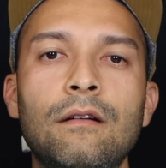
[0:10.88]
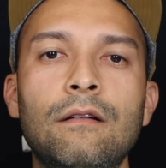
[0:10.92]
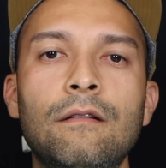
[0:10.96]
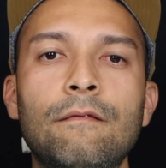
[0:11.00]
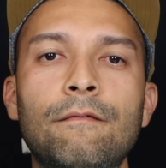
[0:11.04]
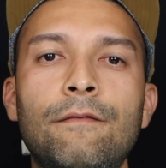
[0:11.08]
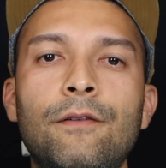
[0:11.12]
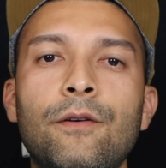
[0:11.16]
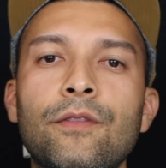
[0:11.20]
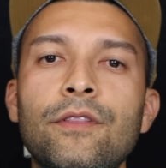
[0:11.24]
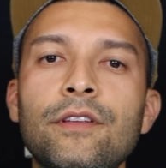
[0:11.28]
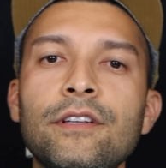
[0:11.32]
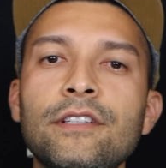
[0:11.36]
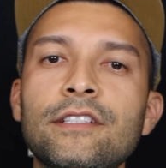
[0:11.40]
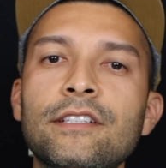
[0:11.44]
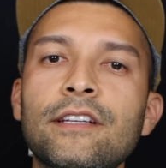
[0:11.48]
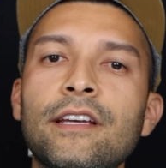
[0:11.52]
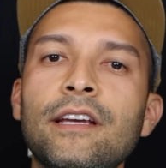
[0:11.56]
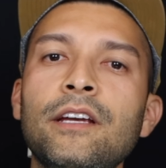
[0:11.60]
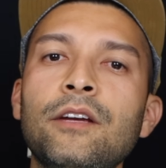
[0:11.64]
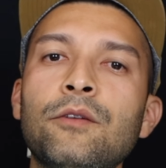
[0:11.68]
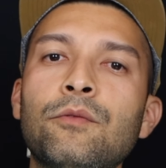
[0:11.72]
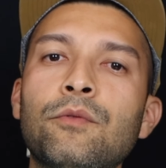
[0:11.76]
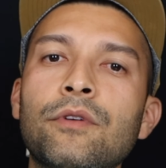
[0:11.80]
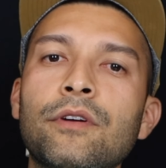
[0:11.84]
For this
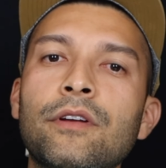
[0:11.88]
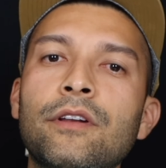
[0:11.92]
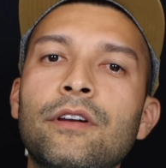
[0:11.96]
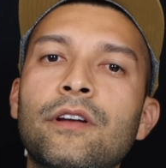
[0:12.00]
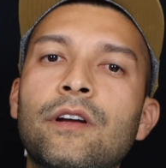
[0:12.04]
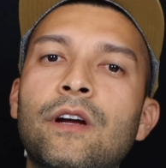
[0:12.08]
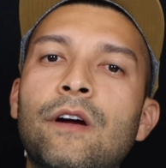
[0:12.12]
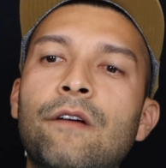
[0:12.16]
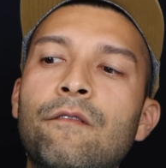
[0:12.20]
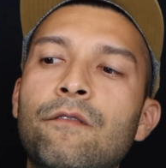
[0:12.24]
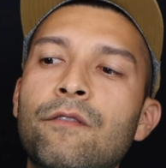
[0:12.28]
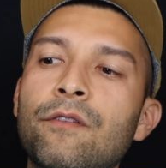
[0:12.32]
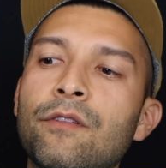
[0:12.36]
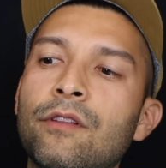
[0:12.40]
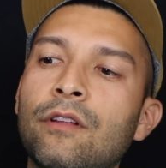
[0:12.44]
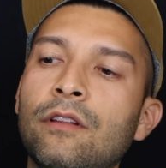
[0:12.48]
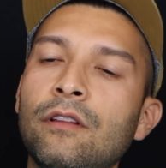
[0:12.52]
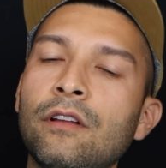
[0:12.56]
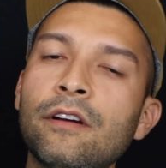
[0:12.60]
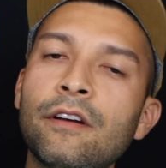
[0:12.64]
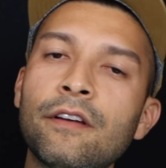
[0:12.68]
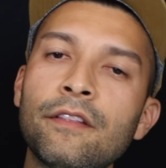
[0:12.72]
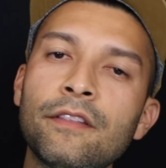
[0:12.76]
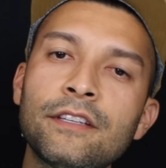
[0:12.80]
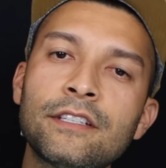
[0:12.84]
skate we're going to cover the
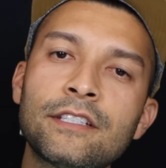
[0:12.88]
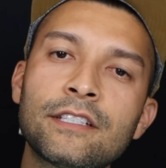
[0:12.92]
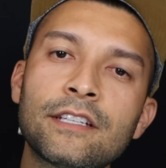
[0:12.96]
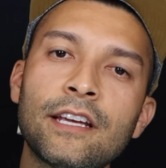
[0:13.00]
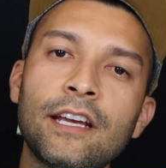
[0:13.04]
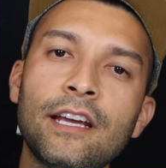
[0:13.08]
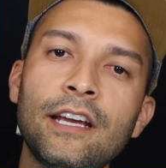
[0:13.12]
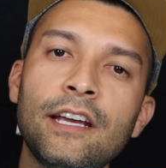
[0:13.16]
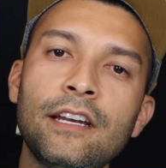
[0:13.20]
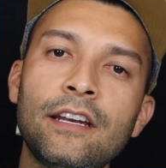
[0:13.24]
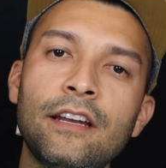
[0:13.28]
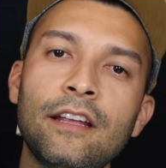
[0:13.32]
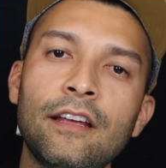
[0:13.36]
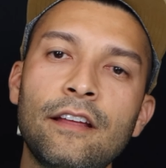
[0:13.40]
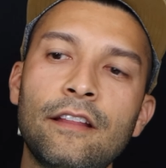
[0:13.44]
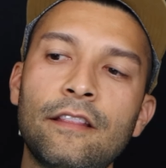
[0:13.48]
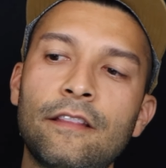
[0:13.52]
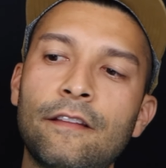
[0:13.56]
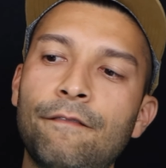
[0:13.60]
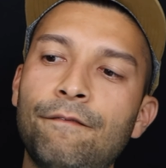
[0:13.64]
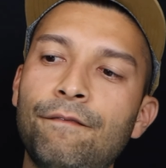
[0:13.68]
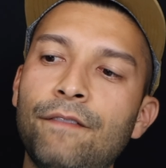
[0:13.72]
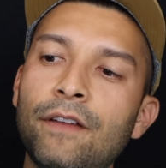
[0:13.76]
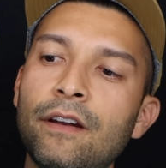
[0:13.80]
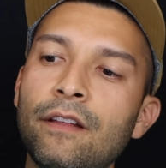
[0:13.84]
look of the skate,
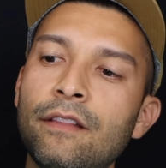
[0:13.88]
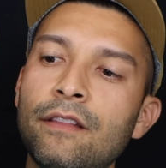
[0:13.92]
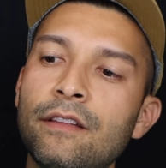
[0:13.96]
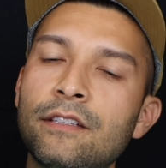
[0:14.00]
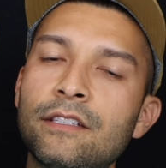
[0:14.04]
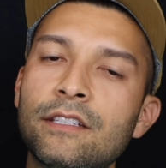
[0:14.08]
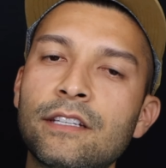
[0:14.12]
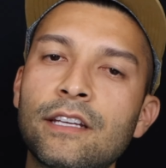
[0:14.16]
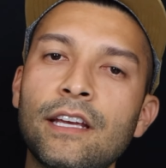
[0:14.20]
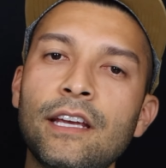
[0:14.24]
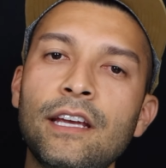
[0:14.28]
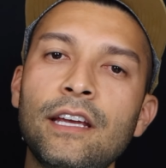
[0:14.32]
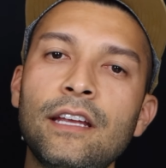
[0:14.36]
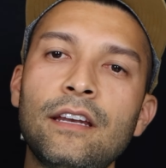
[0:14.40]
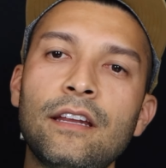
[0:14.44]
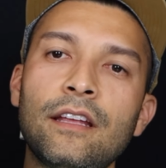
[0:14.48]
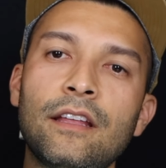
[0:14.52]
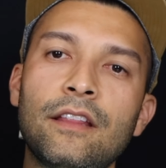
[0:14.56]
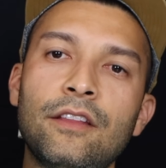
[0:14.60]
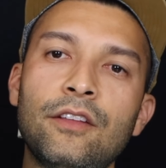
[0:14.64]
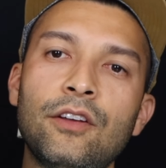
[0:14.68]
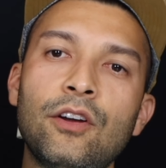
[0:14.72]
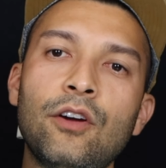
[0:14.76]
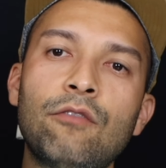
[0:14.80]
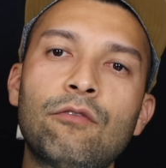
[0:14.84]
the fit of the skate,
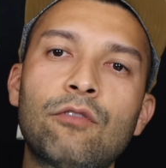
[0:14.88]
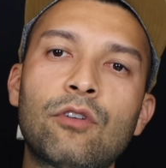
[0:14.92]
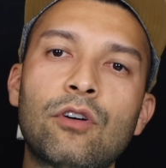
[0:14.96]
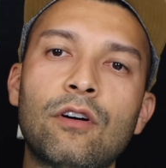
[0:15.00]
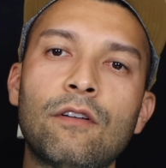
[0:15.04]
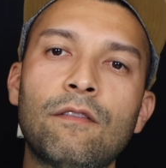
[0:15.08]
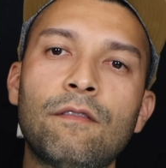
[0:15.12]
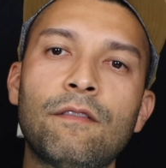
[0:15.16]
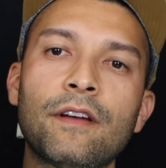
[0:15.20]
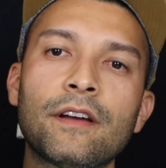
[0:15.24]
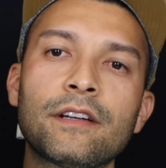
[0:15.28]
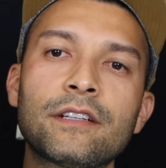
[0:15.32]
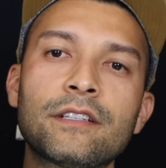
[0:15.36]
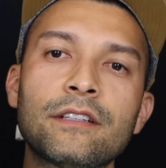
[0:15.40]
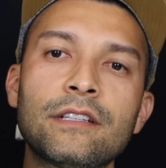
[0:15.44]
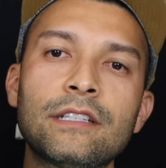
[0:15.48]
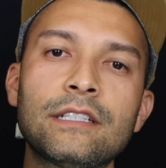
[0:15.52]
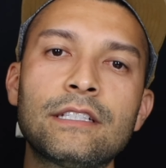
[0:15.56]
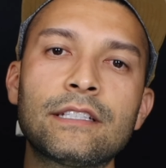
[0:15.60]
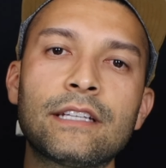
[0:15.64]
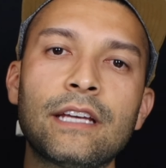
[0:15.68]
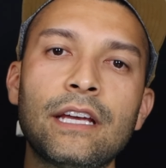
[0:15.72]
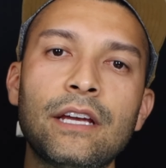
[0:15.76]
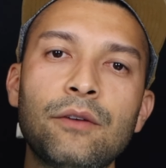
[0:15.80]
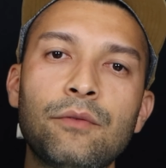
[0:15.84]
and the overall flex of the
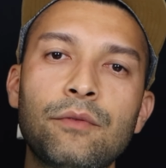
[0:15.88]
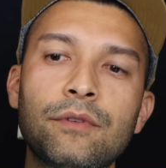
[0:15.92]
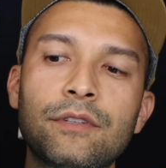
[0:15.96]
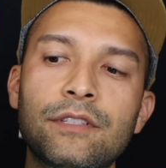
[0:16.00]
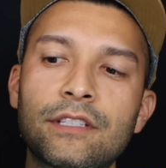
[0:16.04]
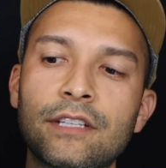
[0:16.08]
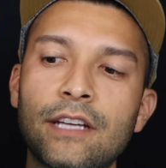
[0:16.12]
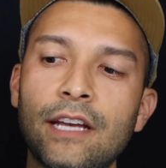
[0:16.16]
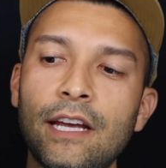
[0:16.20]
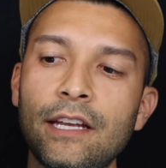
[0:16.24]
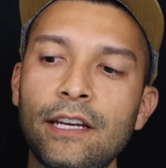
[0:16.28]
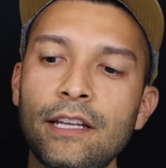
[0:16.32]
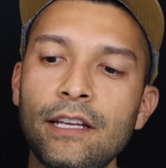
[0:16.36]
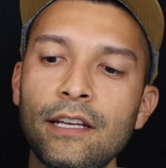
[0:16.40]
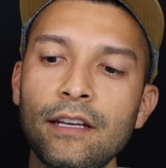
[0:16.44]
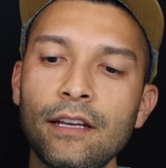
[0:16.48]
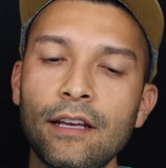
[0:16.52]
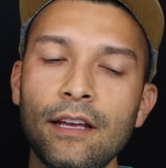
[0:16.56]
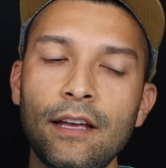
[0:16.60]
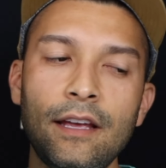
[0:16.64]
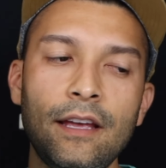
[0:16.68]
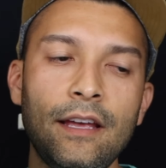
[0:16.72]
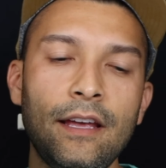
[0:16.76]
skate when skating.